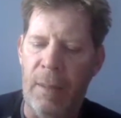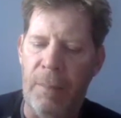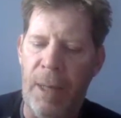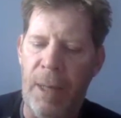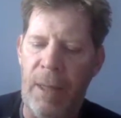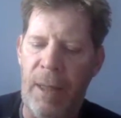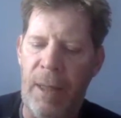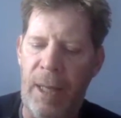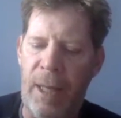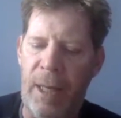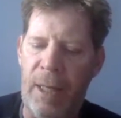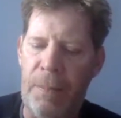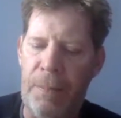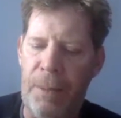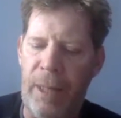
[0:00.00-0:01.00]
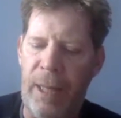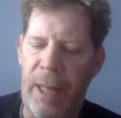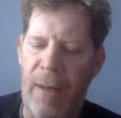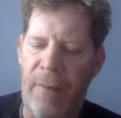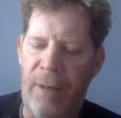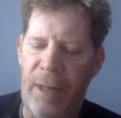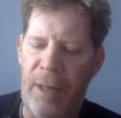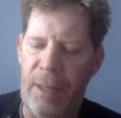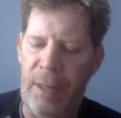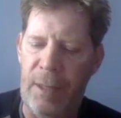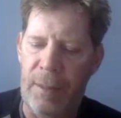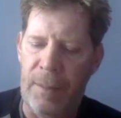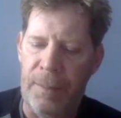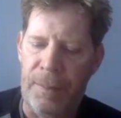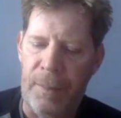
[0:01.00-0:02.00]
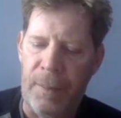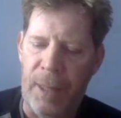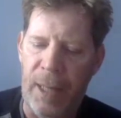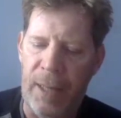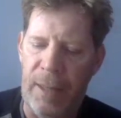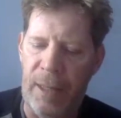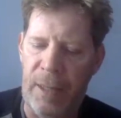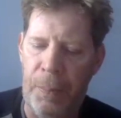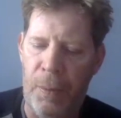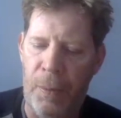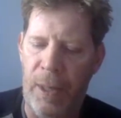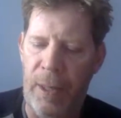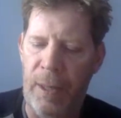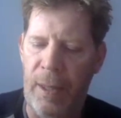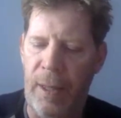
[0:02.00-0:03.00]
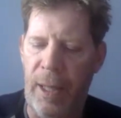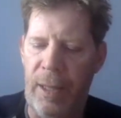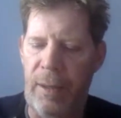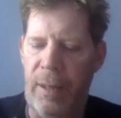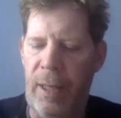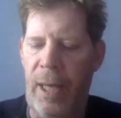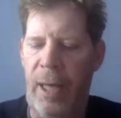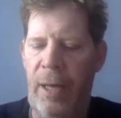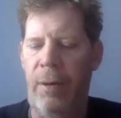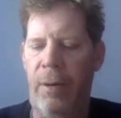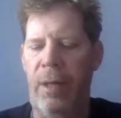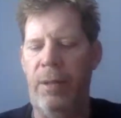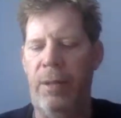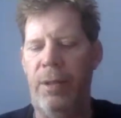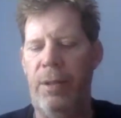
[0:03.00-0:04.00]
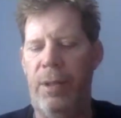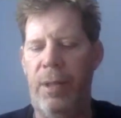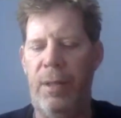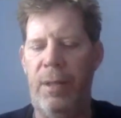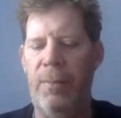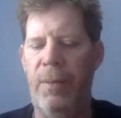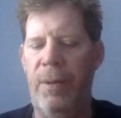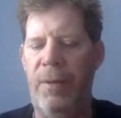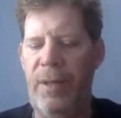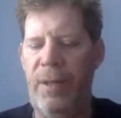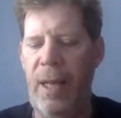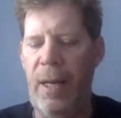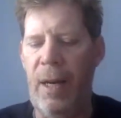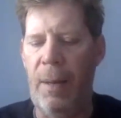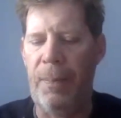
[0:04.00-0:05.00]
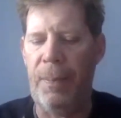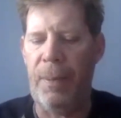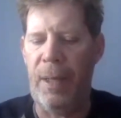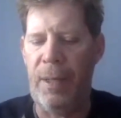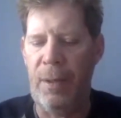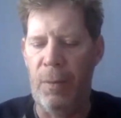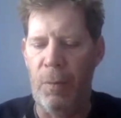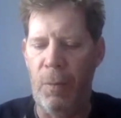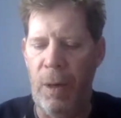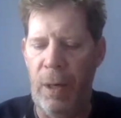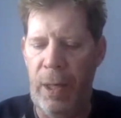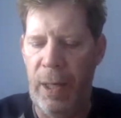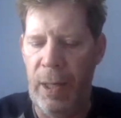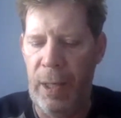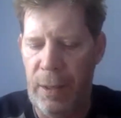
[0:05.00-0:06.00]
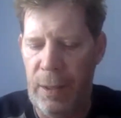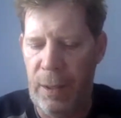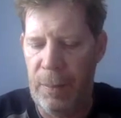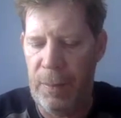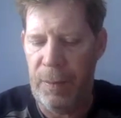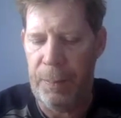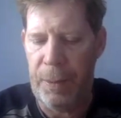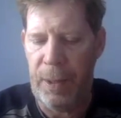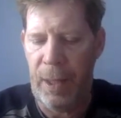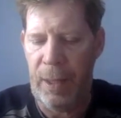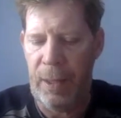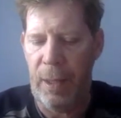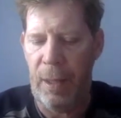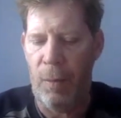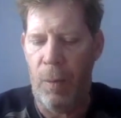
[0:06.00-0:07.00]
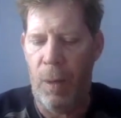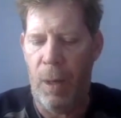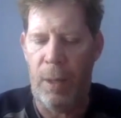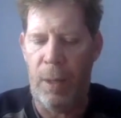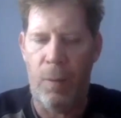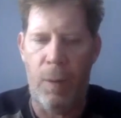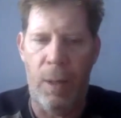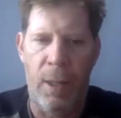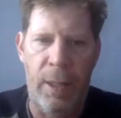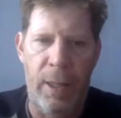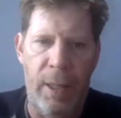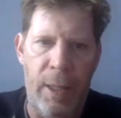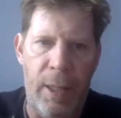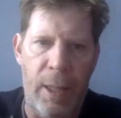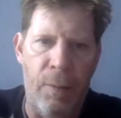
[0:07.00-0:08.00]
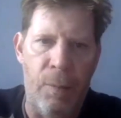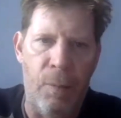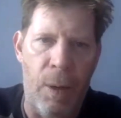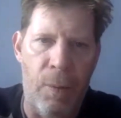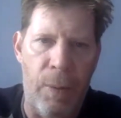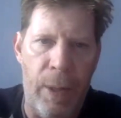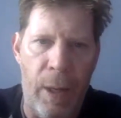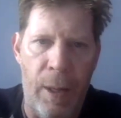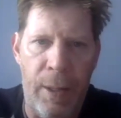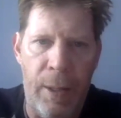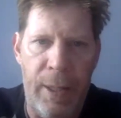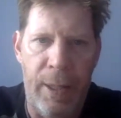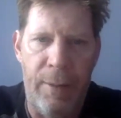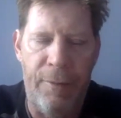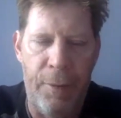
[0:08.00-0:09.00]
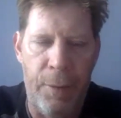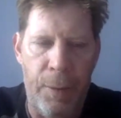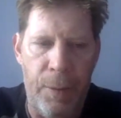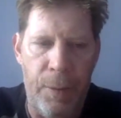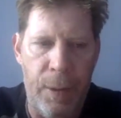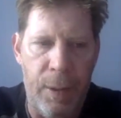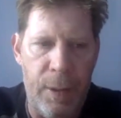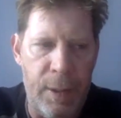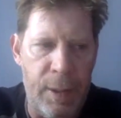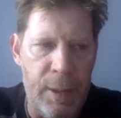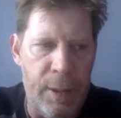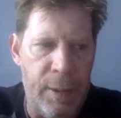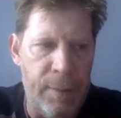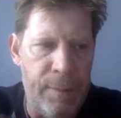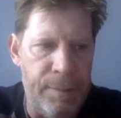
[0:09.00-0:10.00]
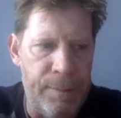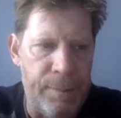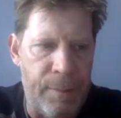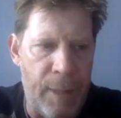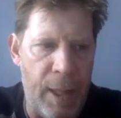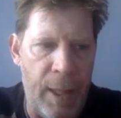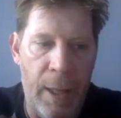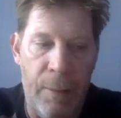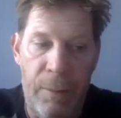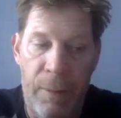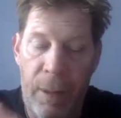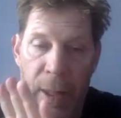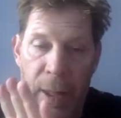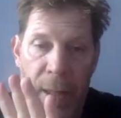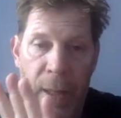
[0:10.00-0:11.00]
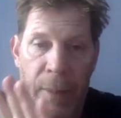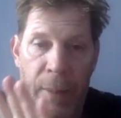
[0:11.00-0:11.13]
But I think it is pretty obvious at this point that the agriculture system we've set up isn't working in terms of protecting our water quality. And while we all need food, and I really, I